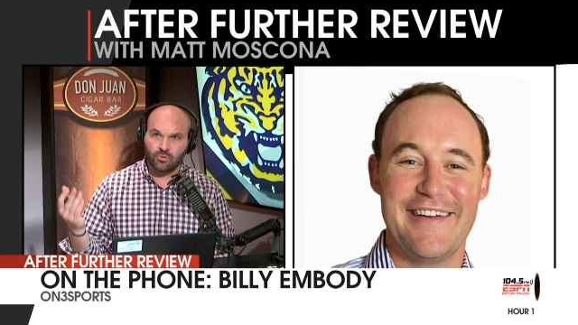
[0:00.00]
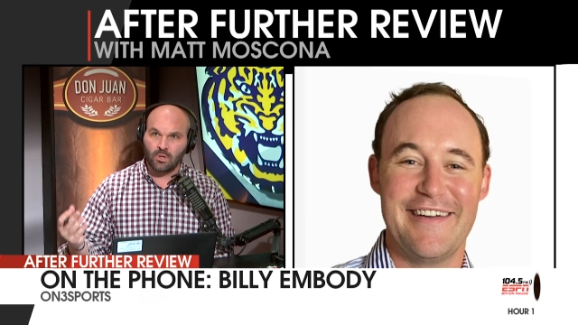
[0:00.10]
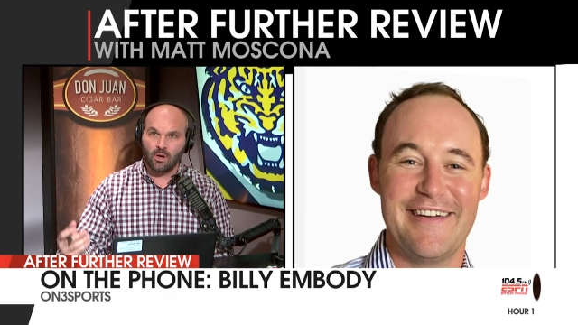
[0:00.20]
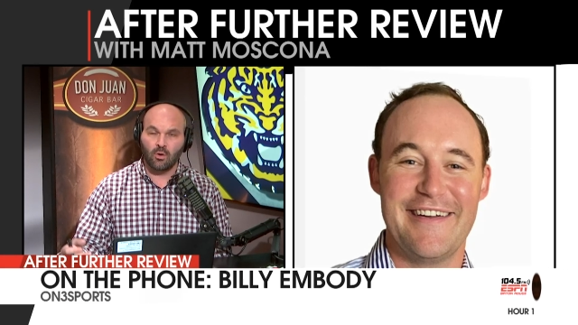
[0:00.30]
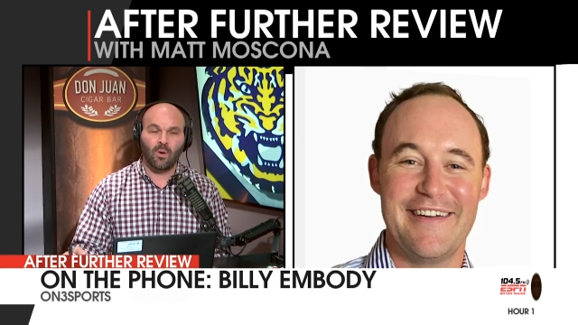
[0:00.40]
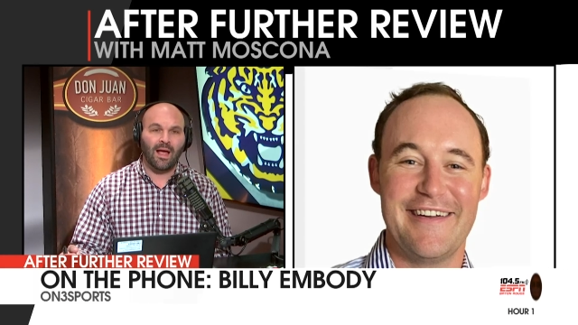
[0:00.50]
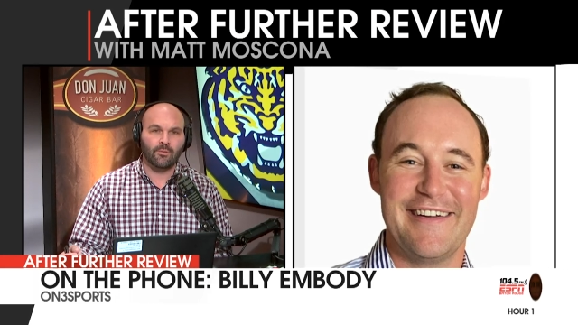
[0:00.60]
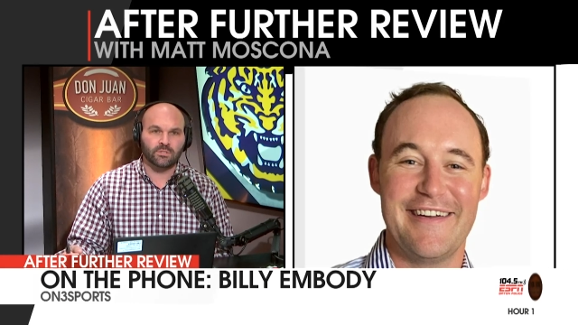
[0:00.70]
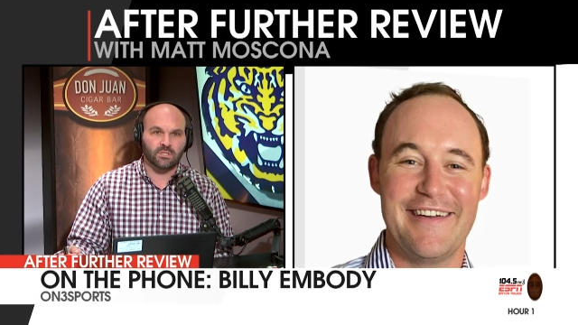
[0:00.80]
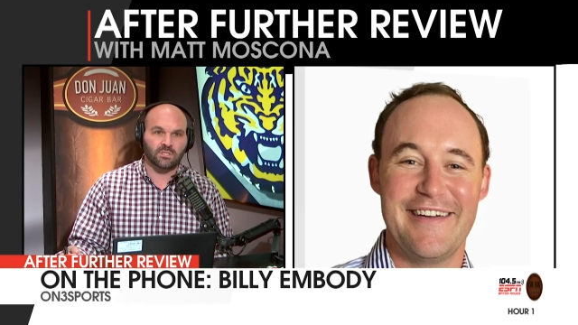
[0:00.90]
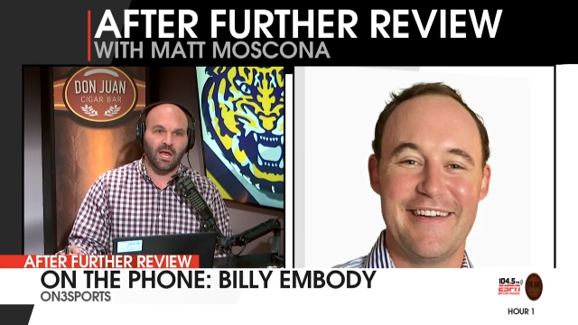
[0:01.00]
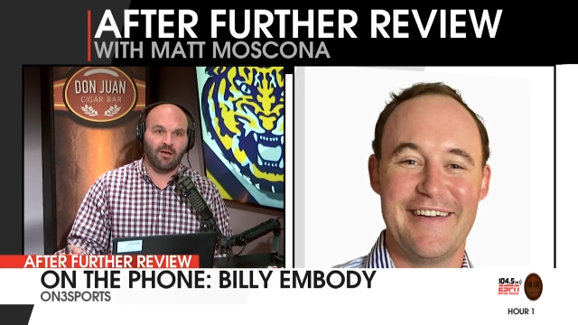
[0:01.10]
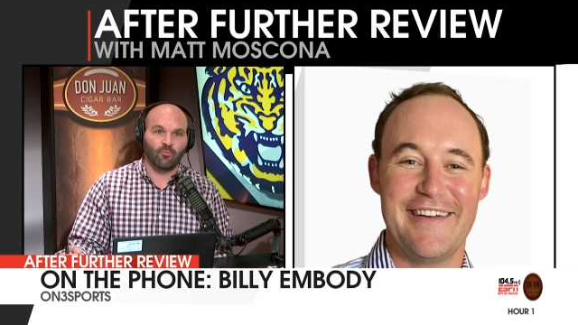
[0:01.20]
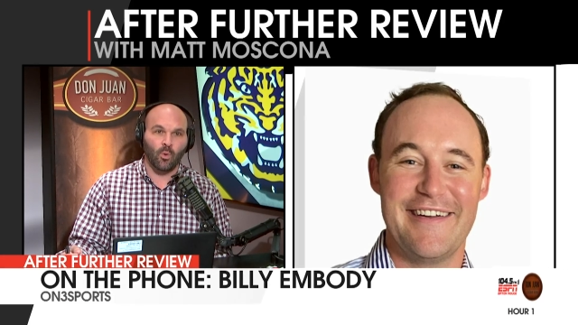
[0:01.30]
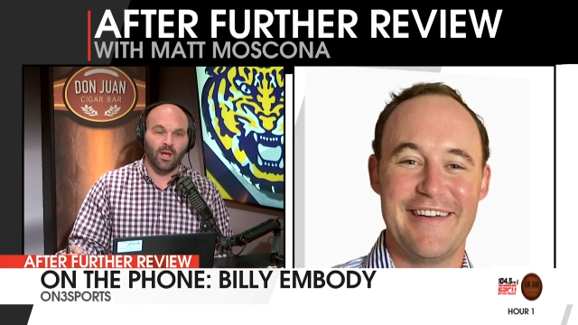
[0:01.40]
Speaker 1: you know, how is the
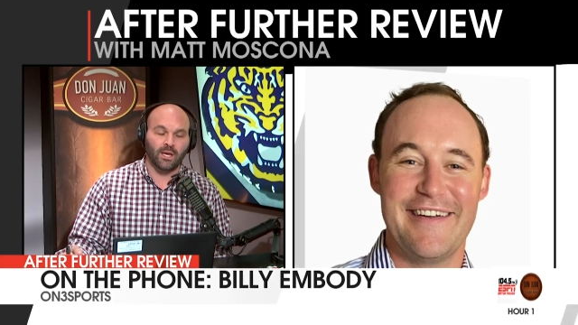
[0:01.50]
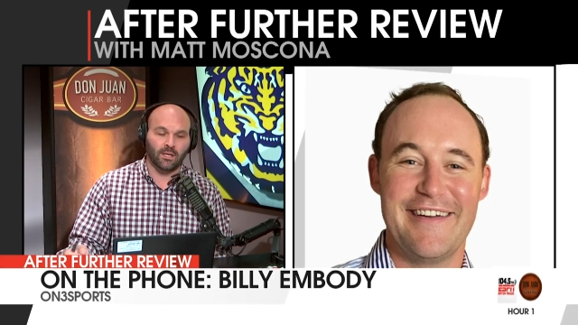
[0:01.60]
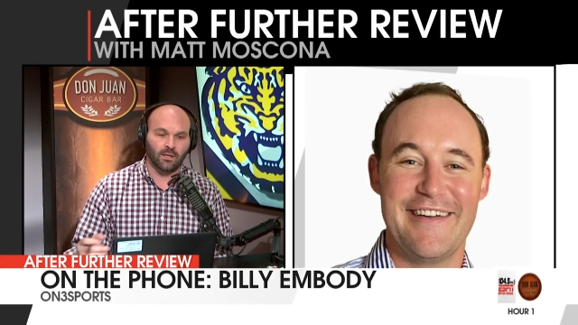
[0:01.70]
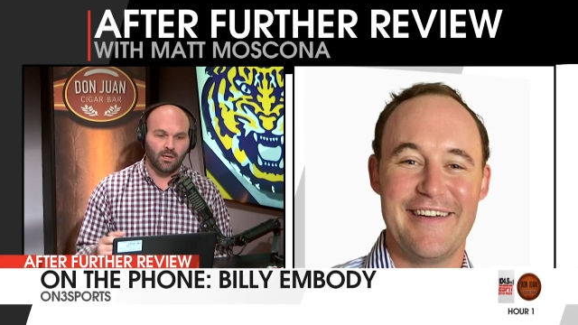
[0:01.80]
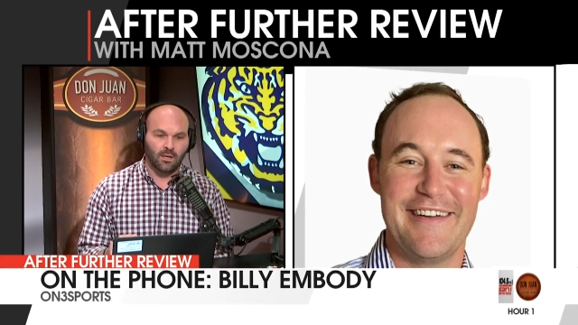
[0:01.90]
staff weighing